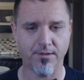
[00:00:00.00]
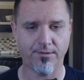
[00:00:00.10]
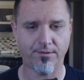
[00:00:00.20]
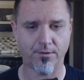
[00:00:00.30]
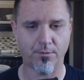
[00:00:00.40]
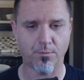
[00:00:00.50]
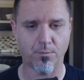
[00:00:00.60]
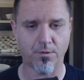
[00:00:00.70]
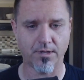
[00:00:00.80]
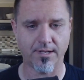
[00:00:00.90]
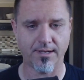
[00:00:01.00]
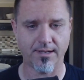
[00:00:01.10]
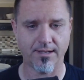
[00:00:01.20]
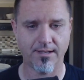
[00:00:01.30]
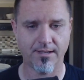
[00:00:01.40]
one, so
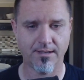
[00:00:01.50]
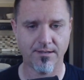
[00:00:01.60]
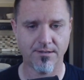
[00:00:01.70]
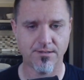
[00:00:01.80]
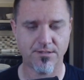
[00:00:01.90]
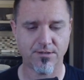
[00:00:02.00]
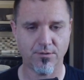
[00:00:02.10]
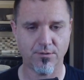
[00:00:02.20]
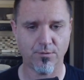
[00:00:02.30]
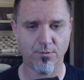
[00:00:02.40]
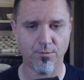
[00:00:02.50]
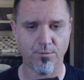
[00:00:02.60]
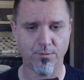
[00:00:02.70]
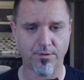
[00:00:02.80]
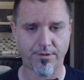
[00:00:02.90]
1, 2,
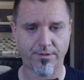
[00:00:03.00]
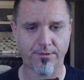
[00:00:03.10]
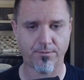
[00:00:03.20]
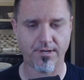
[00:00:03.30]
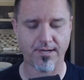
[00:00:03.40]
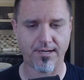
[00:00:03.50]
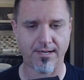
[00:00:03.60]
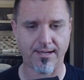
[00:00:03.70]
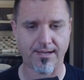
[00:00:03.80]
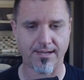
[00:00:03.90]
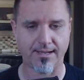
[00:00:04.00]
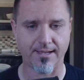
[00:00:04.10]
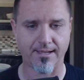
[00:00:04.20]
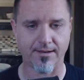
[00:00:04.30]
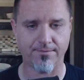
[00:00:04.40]
3,
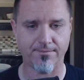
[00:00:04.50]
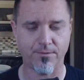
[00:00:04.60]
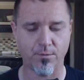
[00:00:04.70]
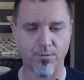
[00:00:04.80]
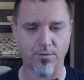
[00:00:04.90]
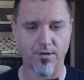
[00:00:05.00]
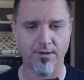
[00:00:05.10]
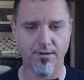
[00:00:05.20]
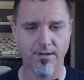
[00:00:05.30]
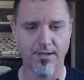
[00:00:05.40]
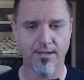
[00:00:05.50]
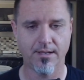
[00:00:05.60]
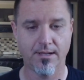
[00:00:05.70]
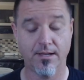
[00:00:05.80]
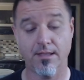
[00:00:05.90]
and 4.
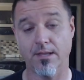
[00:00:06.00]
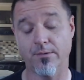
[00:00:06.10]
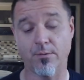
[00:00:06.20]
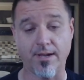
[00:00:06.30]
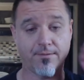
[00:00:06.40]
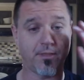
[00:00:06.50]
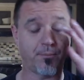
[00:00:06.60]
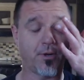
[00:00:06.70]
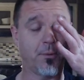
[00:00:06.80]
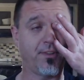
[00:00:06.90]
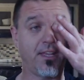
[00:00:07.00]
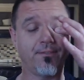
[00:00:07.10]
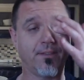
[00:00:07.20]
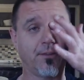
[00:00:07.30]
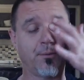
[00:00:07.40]
Then we'll wait for the probes to
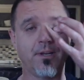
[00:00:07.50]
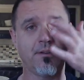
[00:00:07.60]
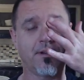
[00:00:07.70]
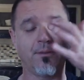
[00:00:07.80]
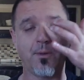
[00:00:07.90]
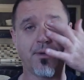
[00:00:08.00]
hit for this one, because we